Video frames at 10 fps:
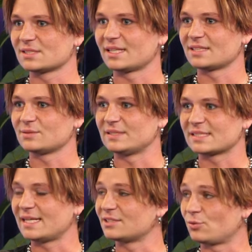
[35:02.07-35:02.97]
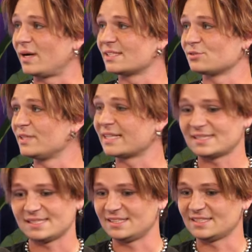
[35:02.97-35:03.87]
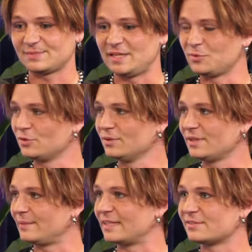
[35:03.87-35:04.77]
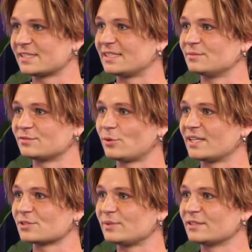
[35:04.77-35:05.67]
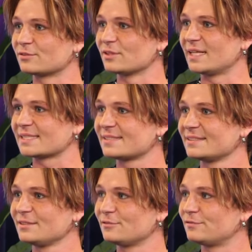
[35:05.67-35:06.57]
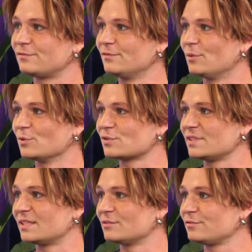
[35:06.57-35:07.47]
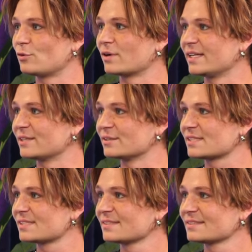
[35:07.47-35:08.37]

it's like we skate twice a week. I see these people. I mean, I've seen them twice a week for the last almost, you know, 4 years.